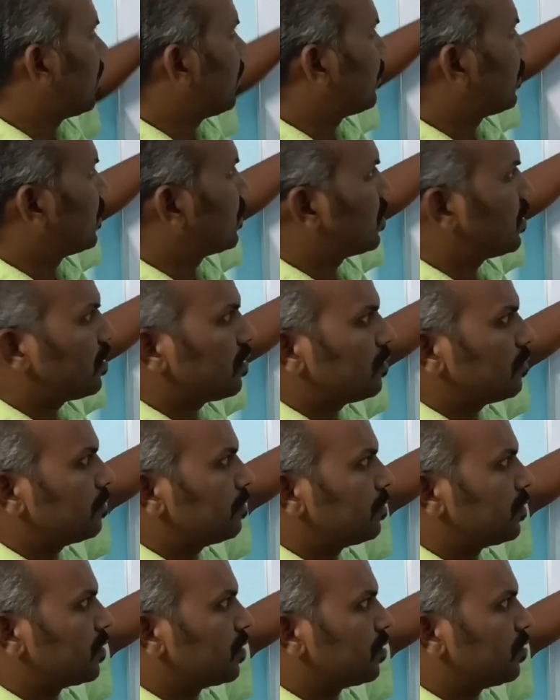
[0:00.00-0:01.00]
if you say
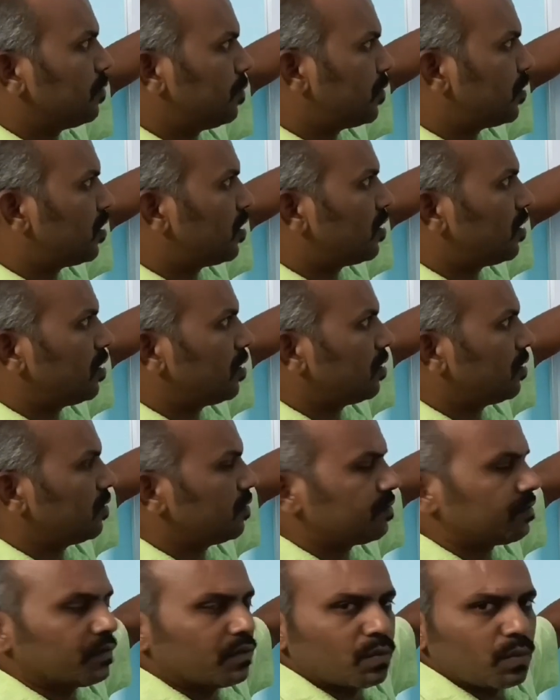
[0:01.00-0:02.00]
good morning
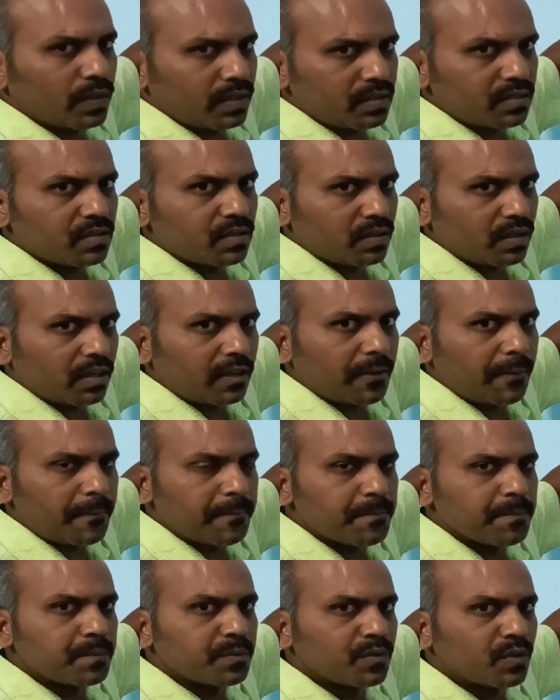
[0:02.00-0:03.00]
once
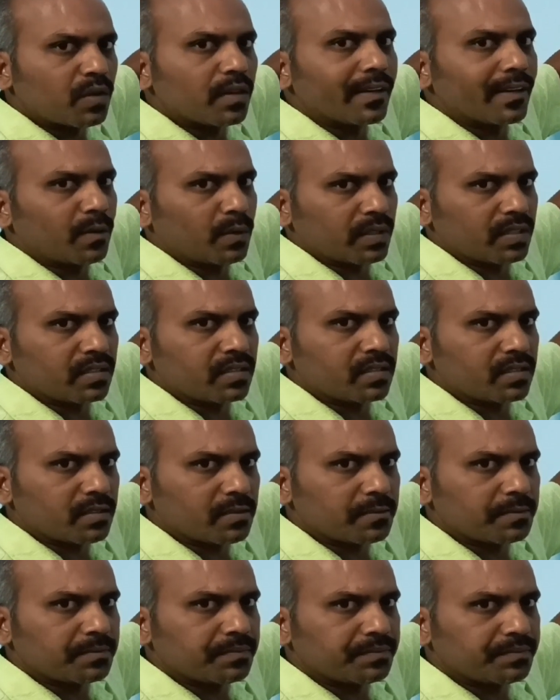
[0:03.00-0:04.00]
only
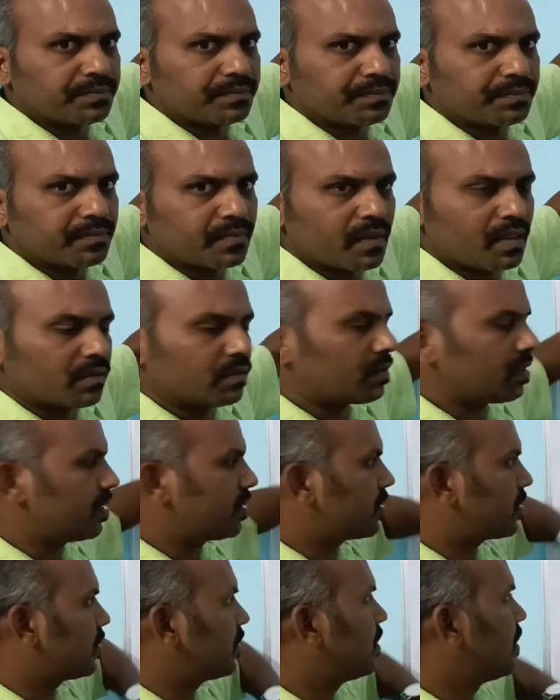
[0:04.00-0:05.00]
once,
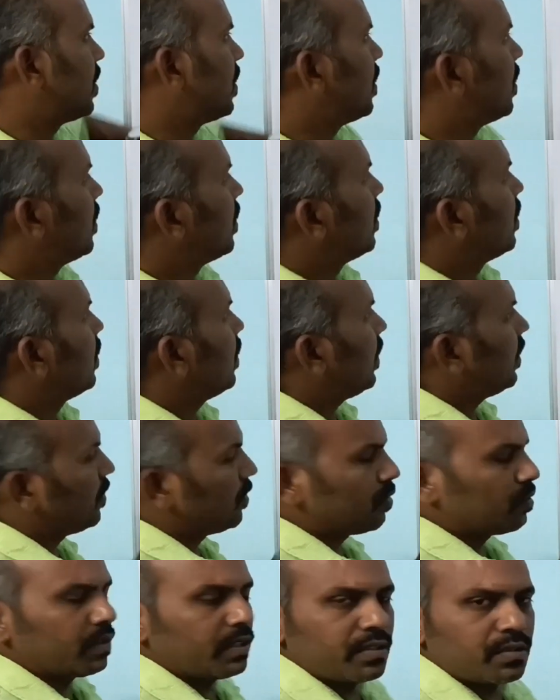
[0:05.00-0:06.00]
right?
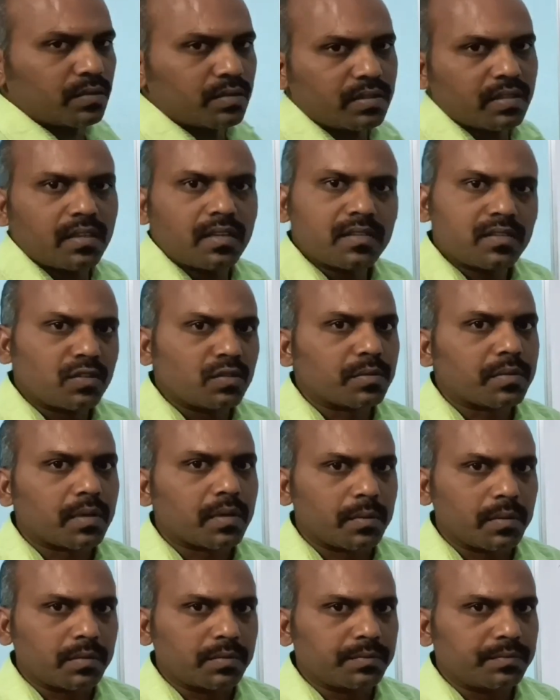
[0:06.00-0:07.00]
And no need to say also, no
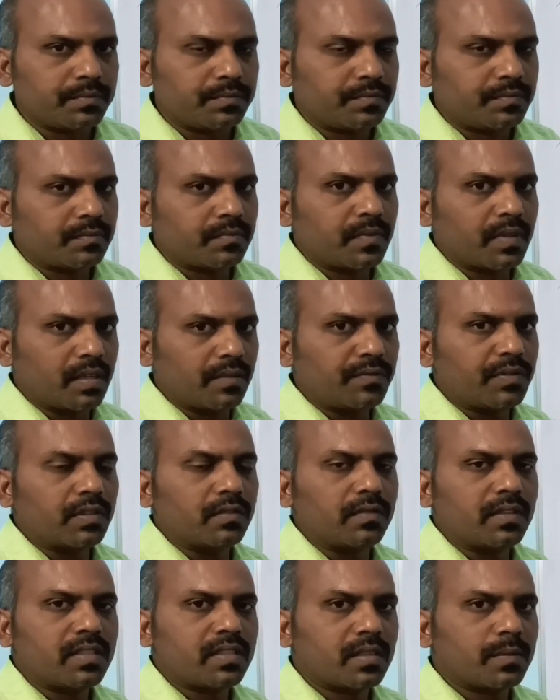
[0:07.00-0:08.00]
problem. If
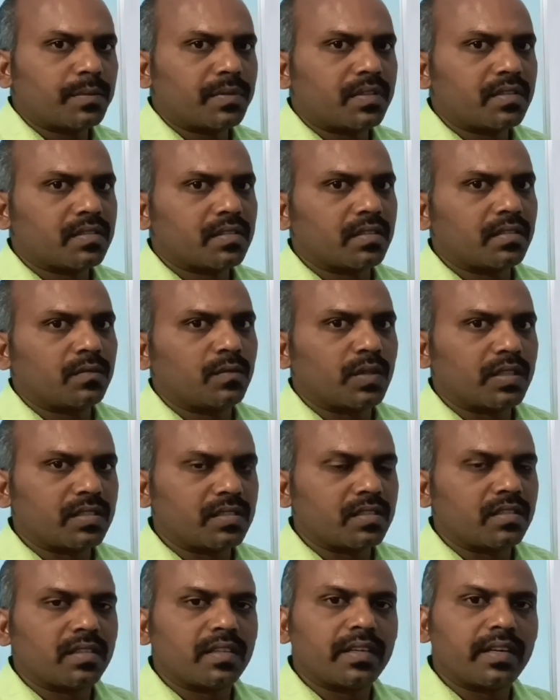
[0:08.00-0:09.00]
you wish a person
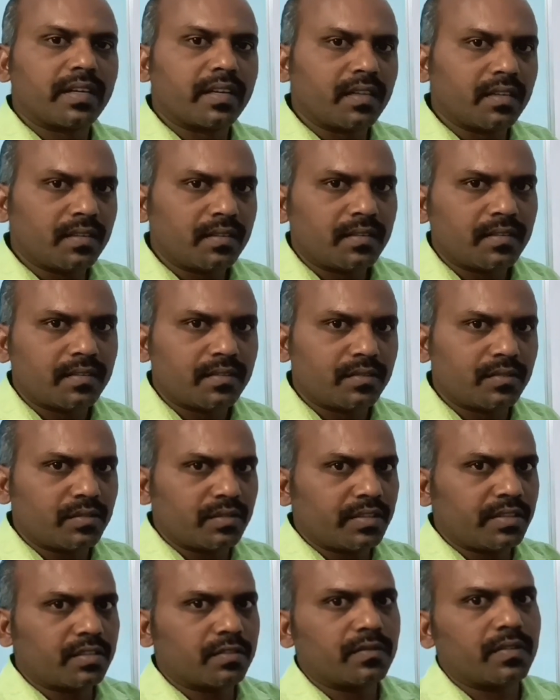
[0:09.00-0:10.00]
once in a day, no
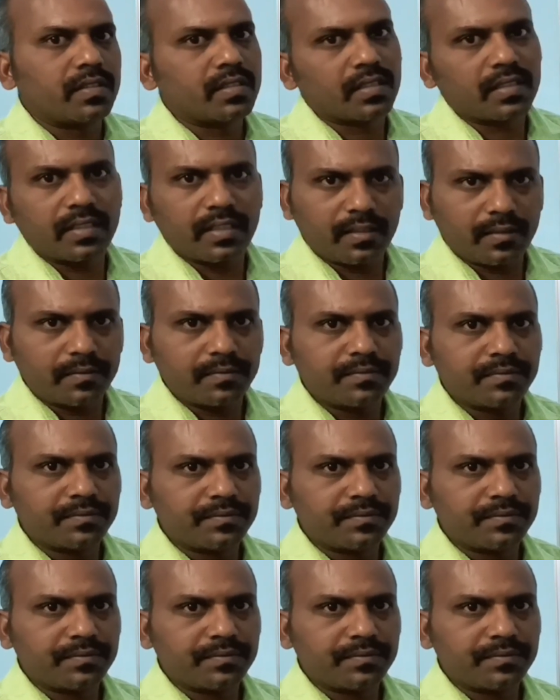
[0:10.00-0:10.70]
need to wish again.